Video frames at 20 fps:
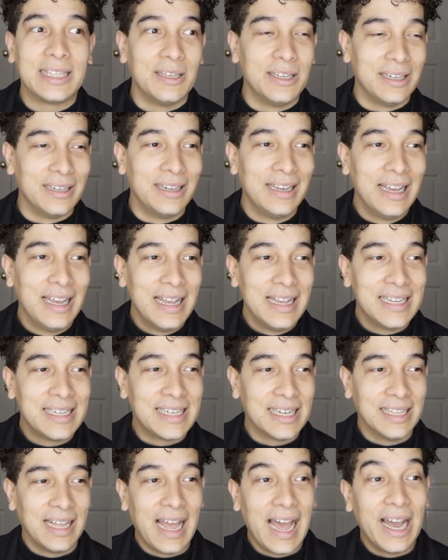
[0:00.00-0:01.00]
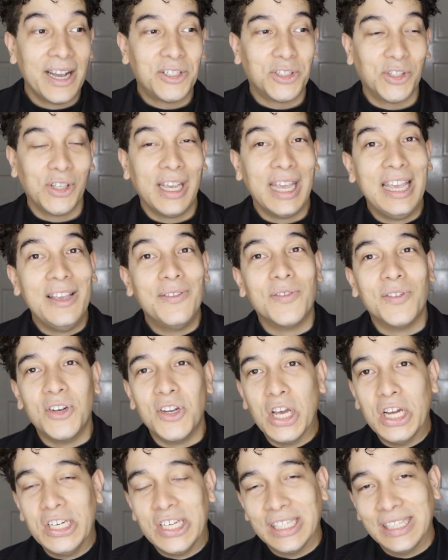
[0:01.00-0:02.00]
The seller actually
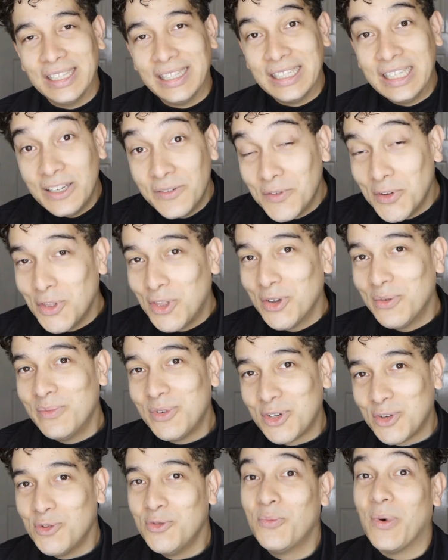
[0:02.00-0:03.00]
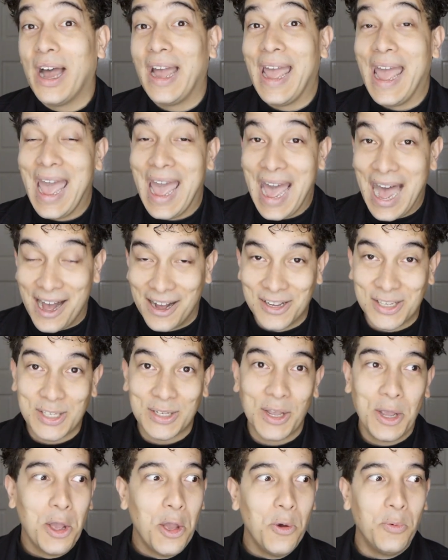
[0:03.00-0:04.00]
even delivered them to my house,